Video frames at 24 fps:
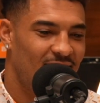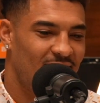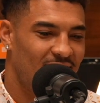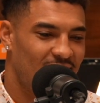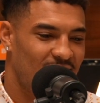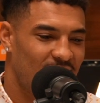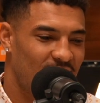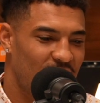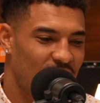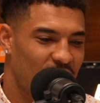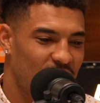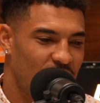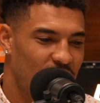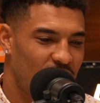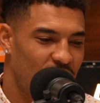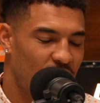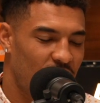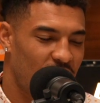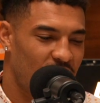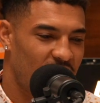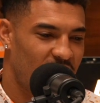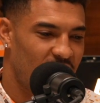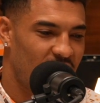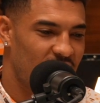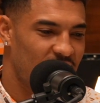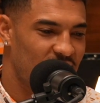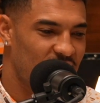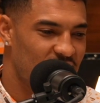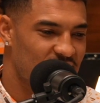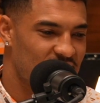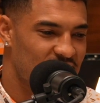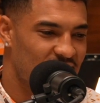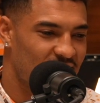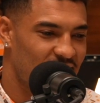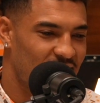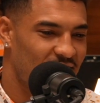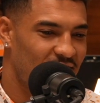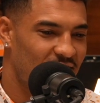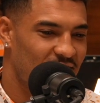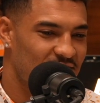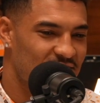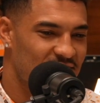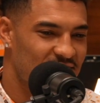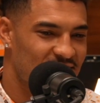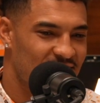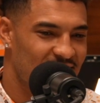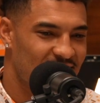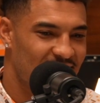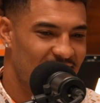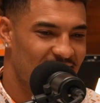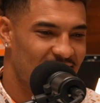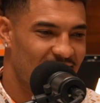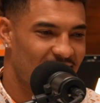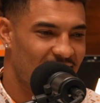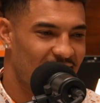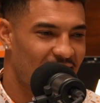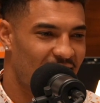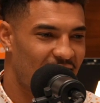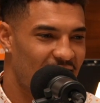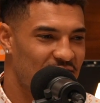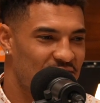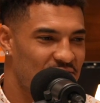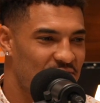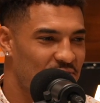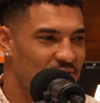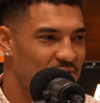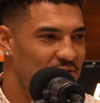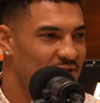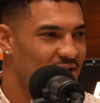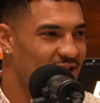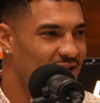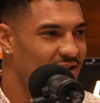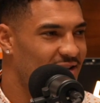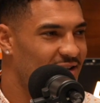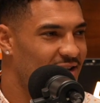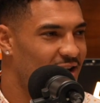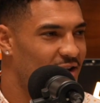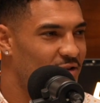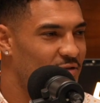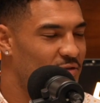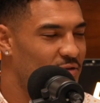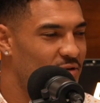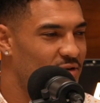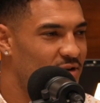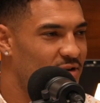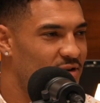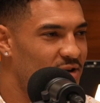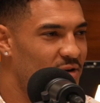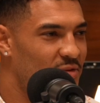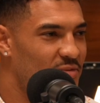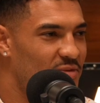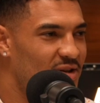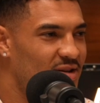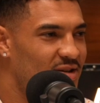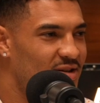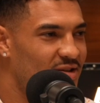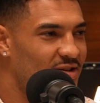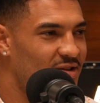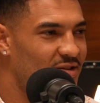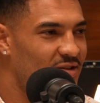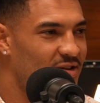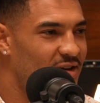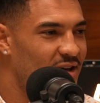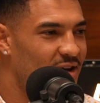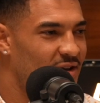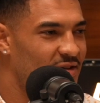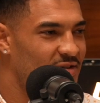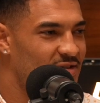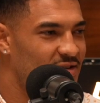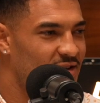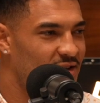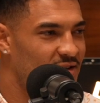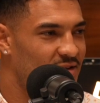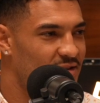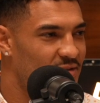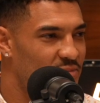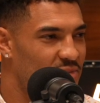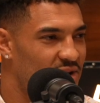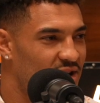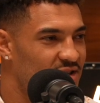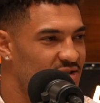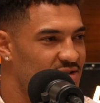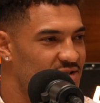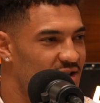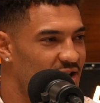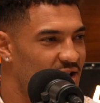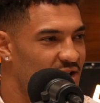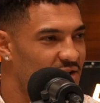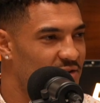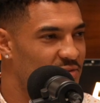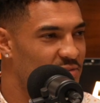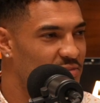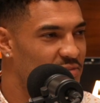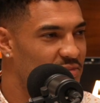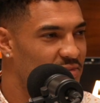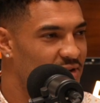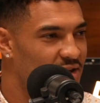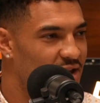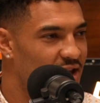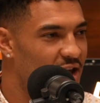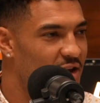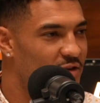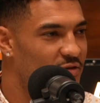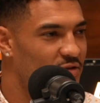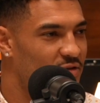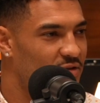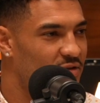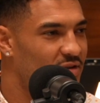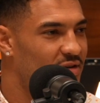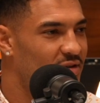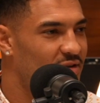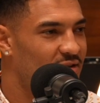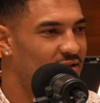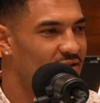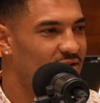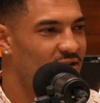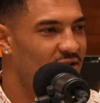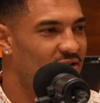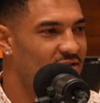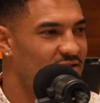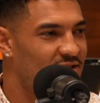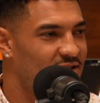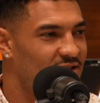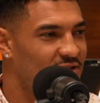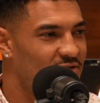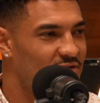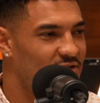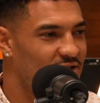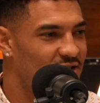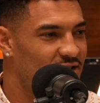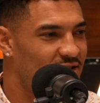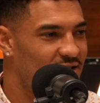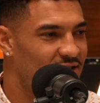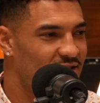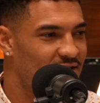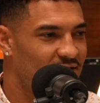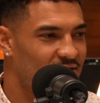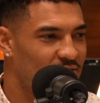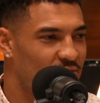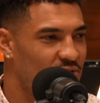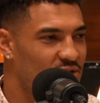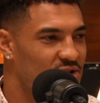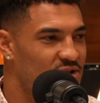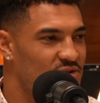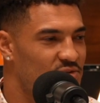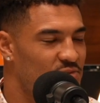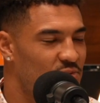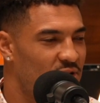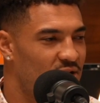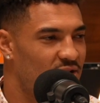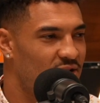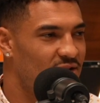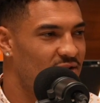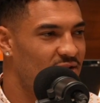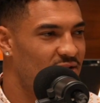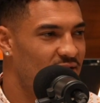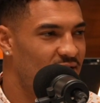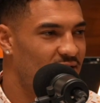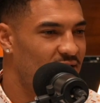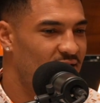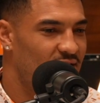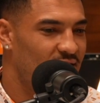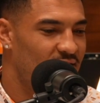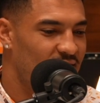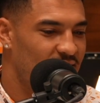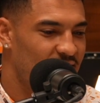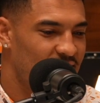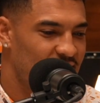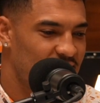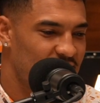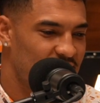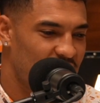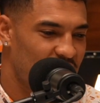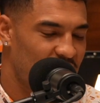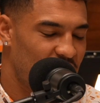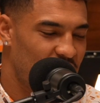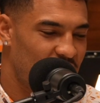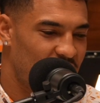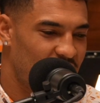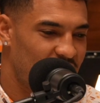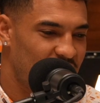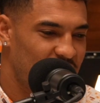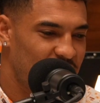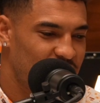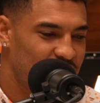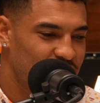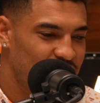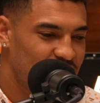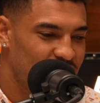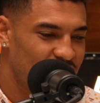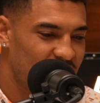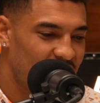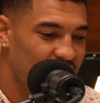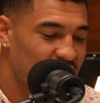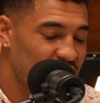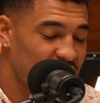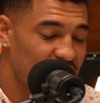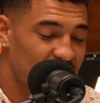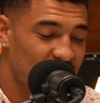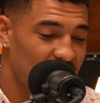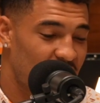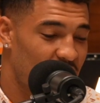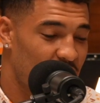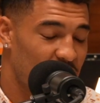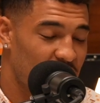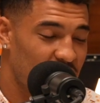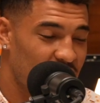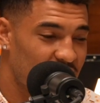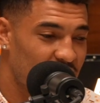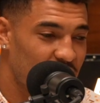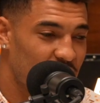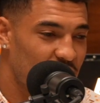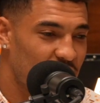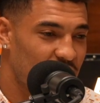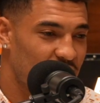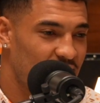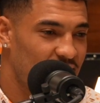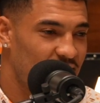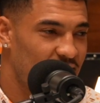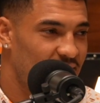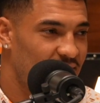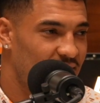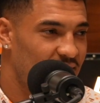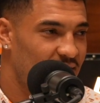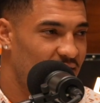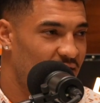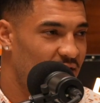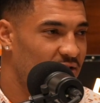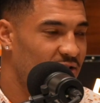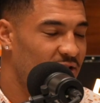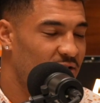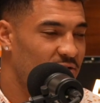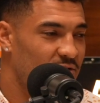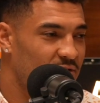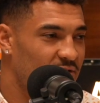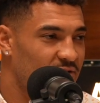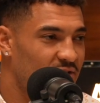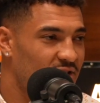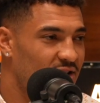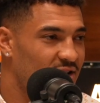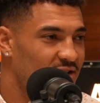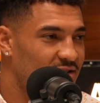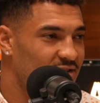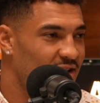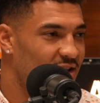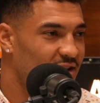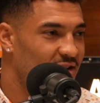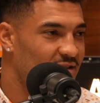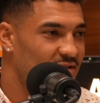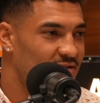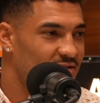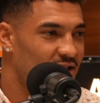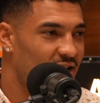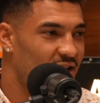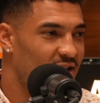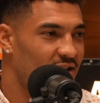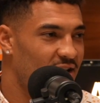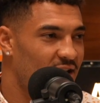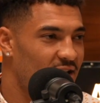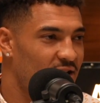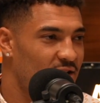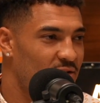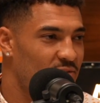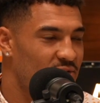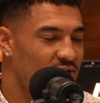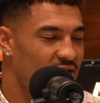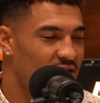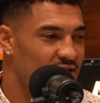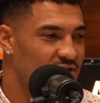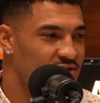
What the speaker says: 4 or 5 years ago, I was in high school, like California, no big deal. Now it's like the biggest game ever on TV, and we just won it. So it was unbelievable. I'll never forget that game or that